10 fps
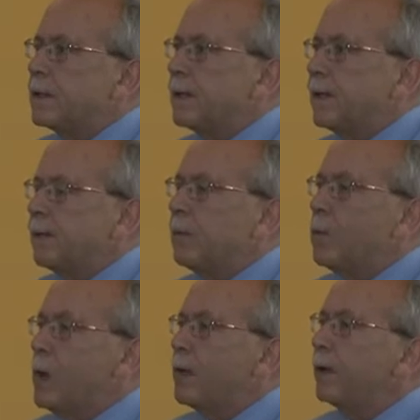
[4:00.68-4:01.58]
tier number
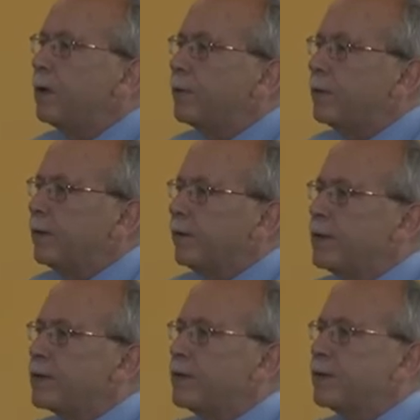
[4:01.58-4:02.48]
one, of
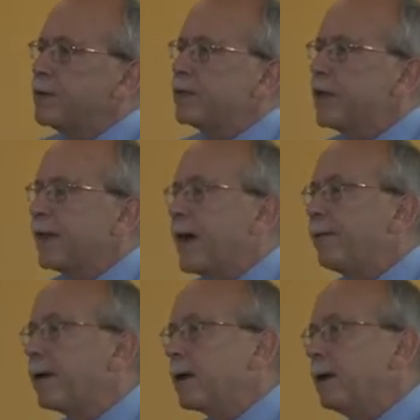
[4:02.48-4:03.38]
universities in South
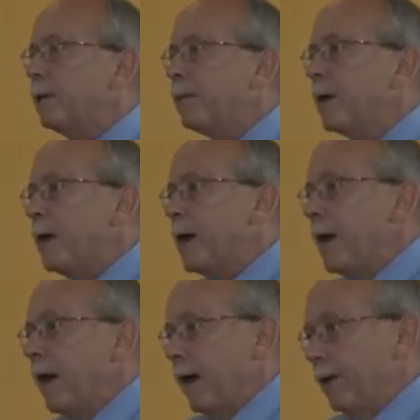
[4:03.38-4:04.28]
Africa.
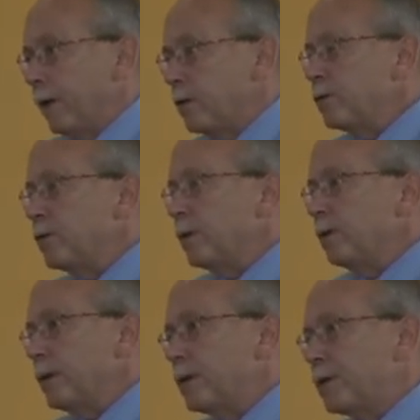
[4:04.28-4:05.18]
And those
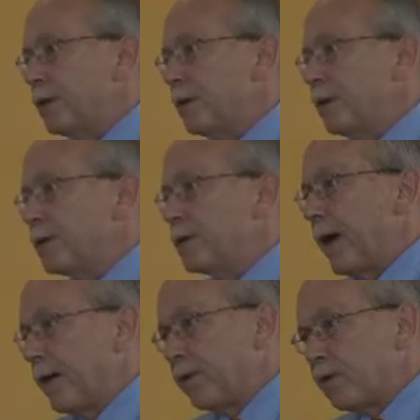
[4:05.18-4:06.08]
universities
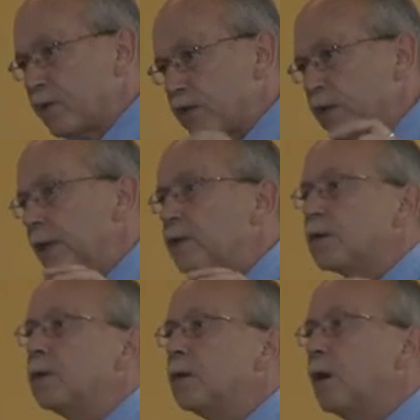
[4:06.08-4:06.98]
have the
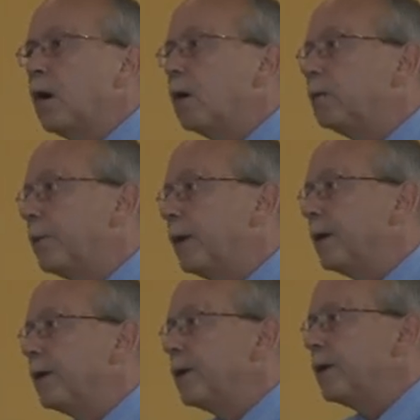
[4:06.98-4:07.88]
distinction of
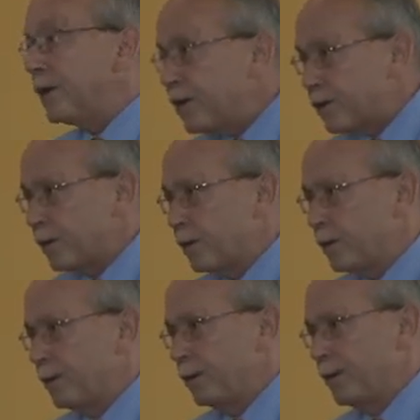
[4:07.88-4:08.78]
being
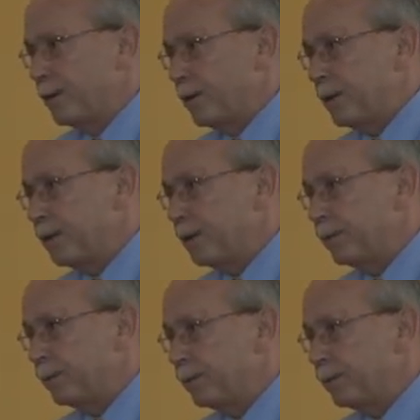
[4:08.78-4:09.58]
research universities.